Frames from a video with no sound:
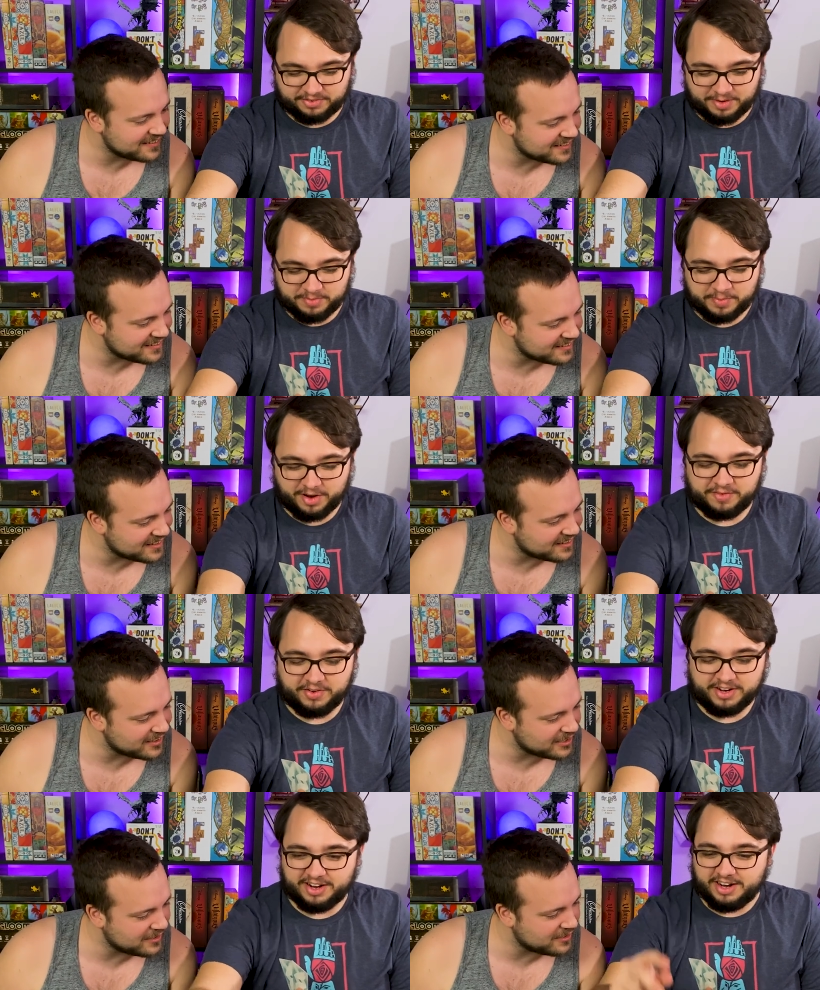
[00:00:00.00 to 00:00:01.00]
Speaker 1: from the bird
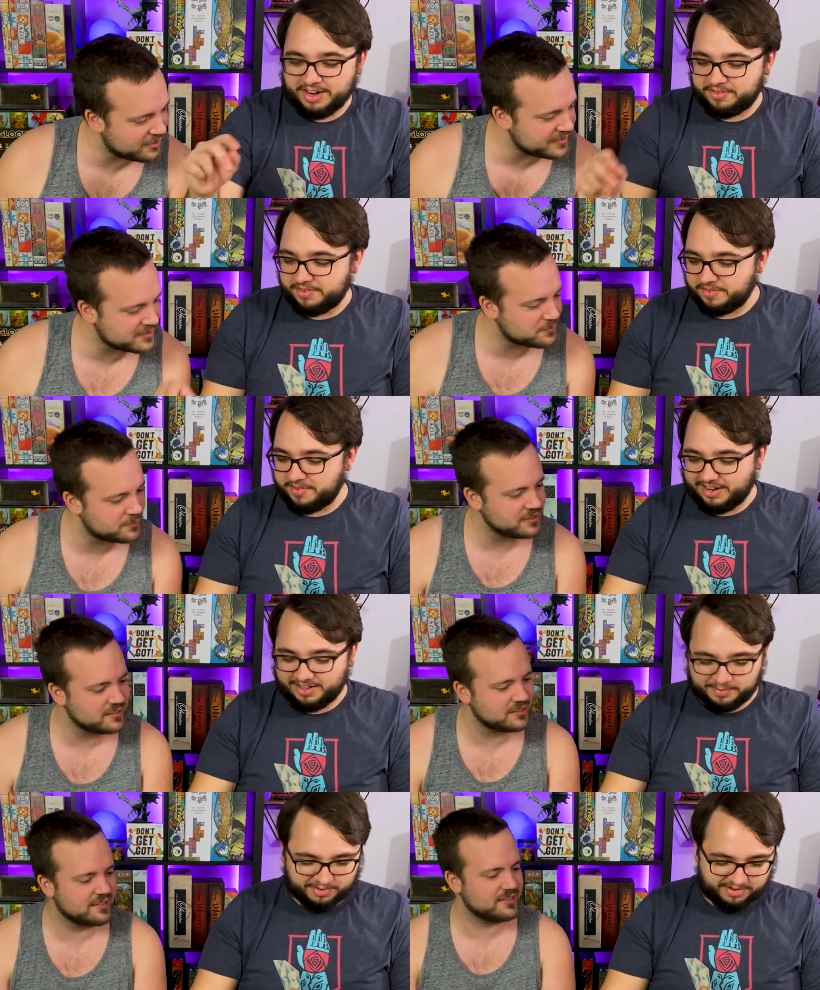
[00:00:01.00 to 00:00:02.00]
feeder oh, if oh, that's available.
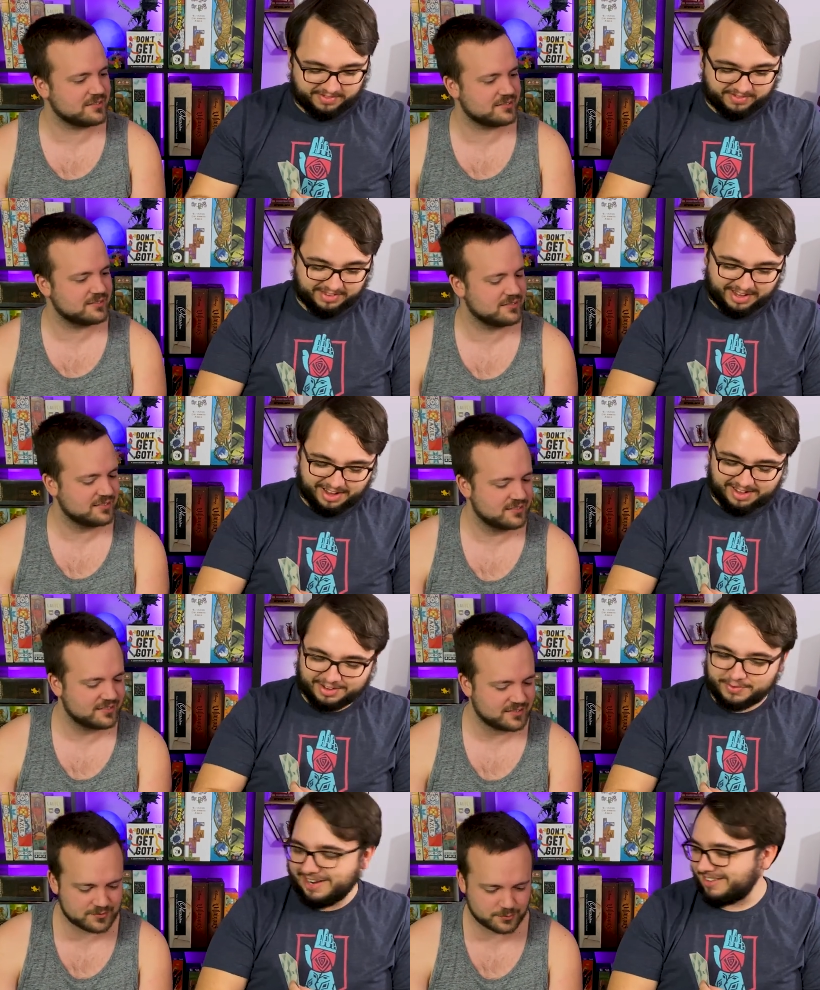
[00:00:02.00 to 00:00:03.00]
really nice. Yeah,
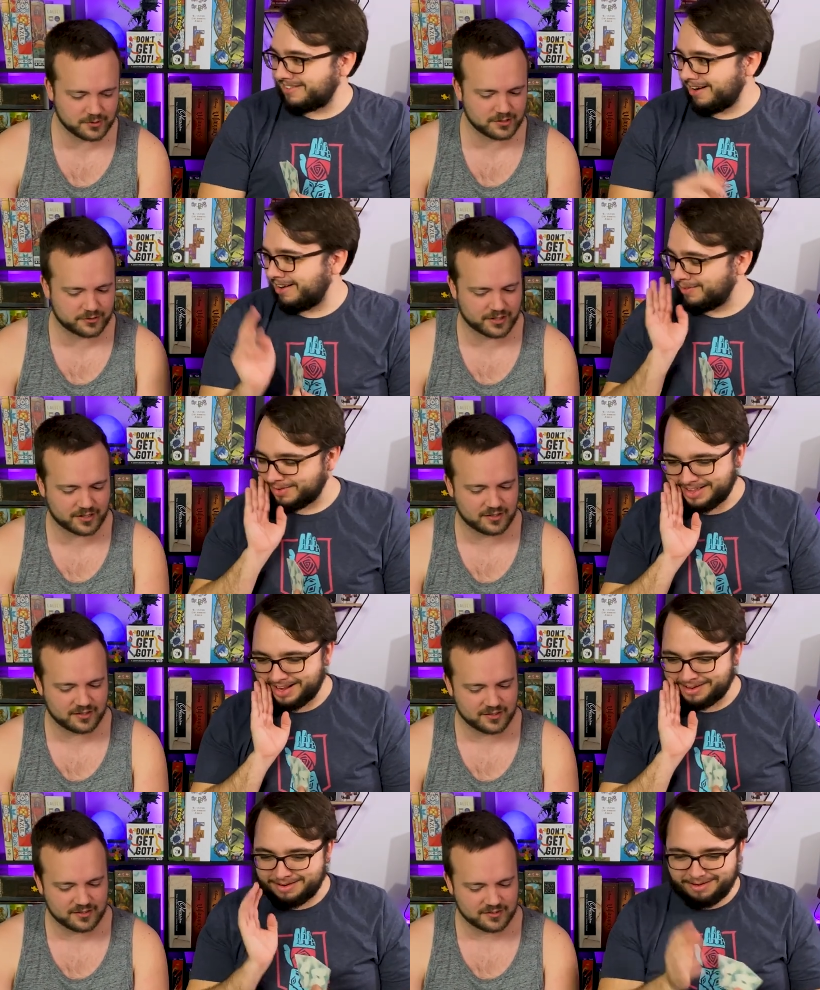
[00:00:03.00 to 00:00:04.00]
that's why that's I started with
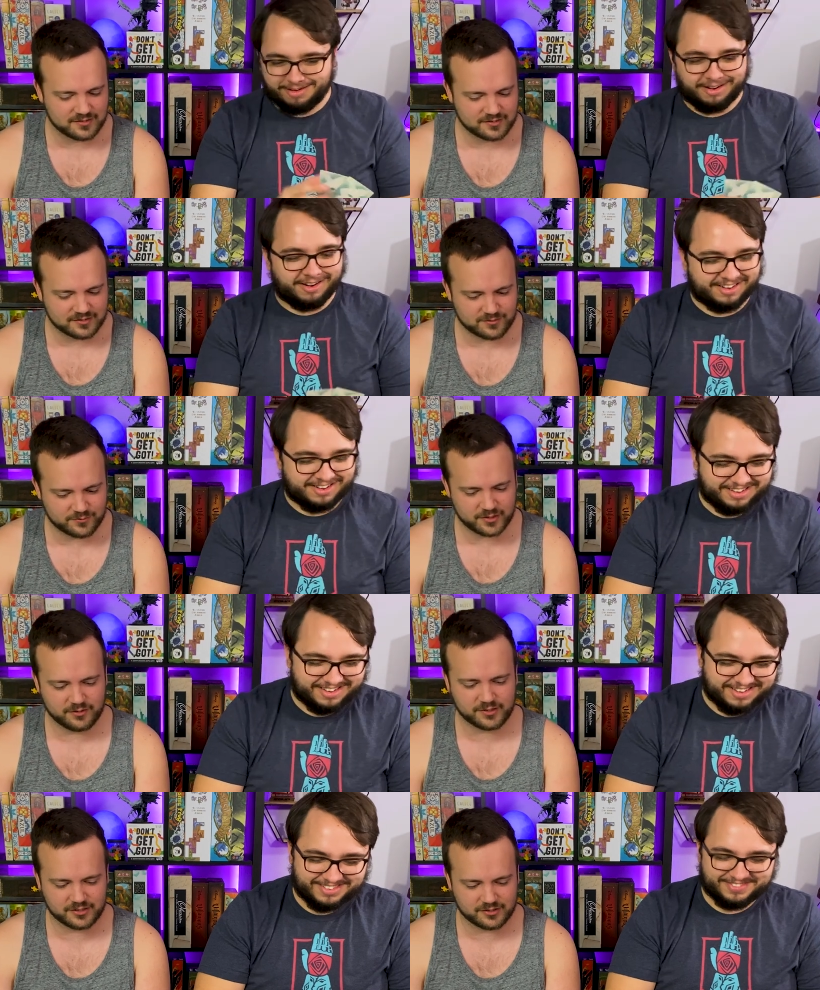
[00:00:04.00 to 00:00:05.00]
that card.
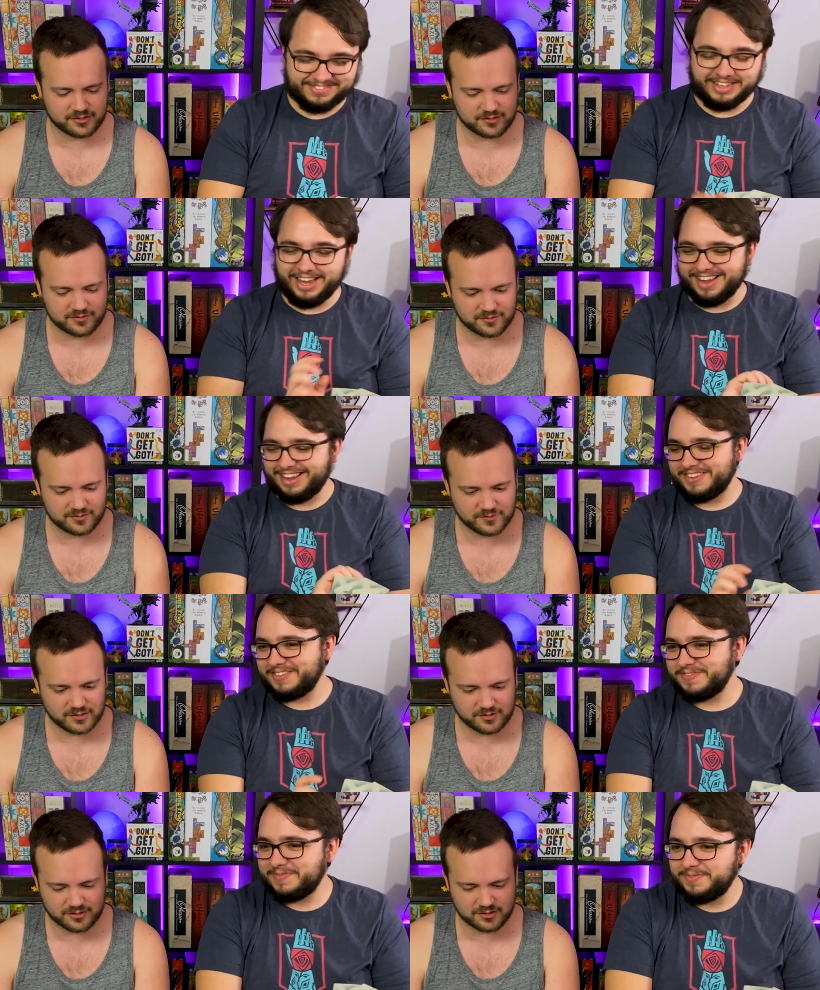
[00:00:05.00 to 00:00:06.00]
Speaker 2: Very good. Yeah.
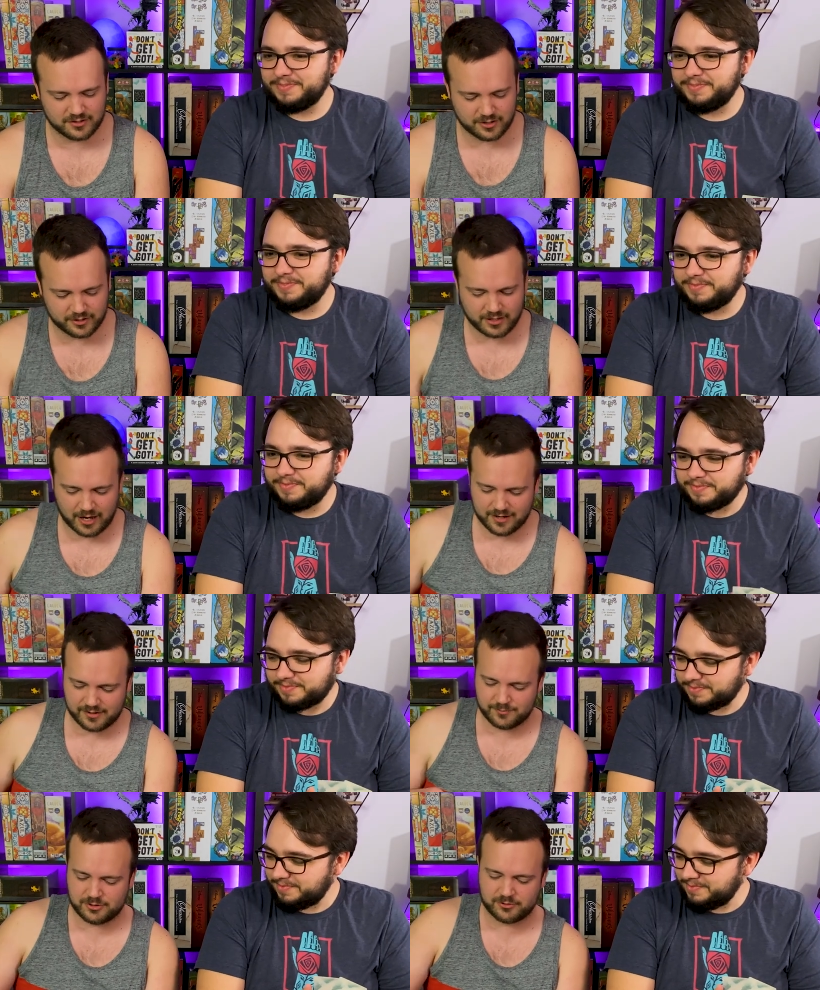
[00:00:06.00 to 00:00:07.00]
Very good. All right,
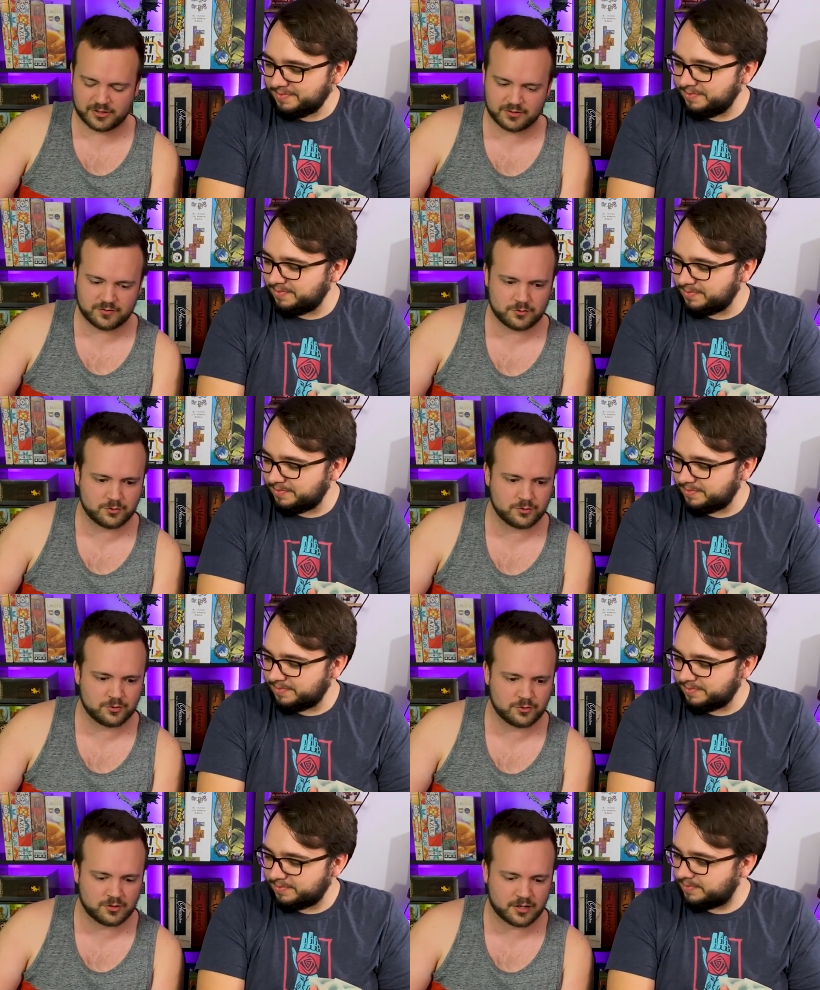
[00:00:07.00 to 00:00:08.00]
I'm going
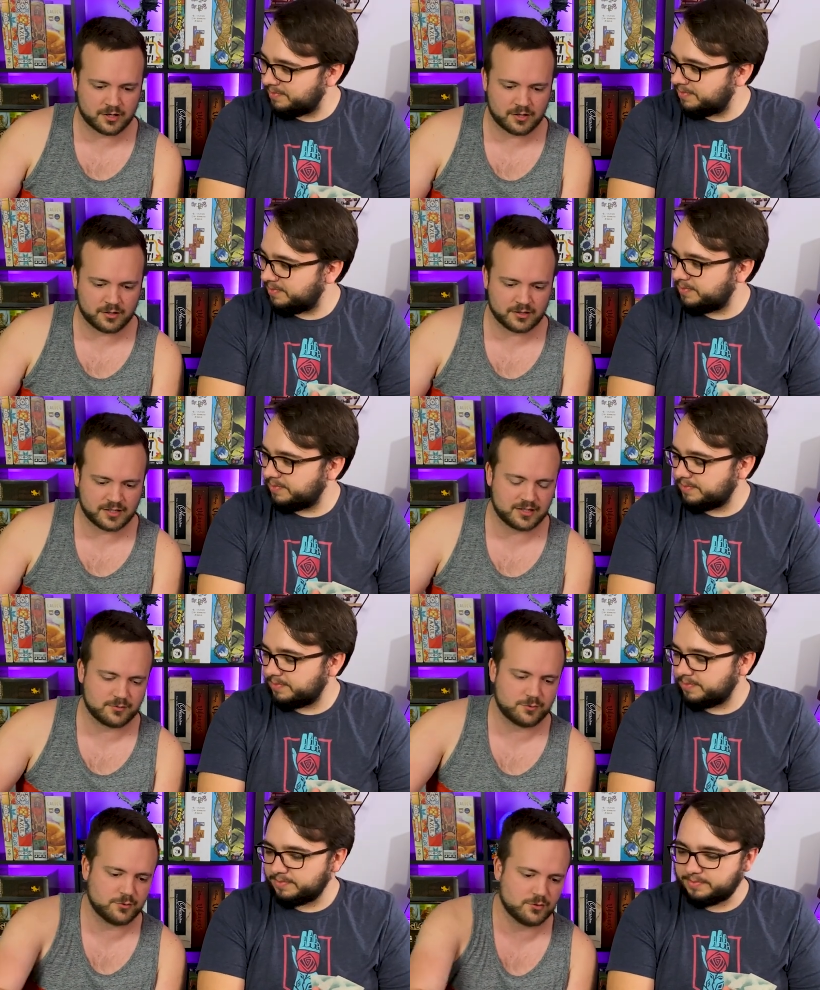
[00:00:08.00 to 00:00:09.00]
to uh,
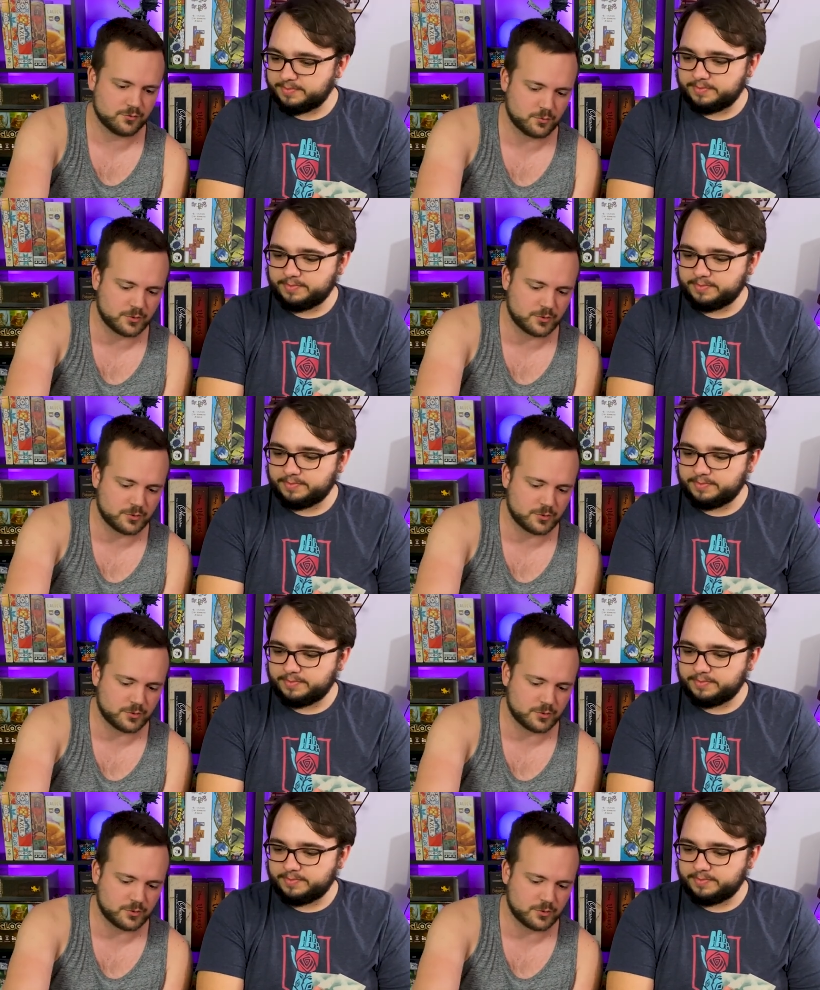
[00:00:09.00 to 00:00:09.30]
gain food as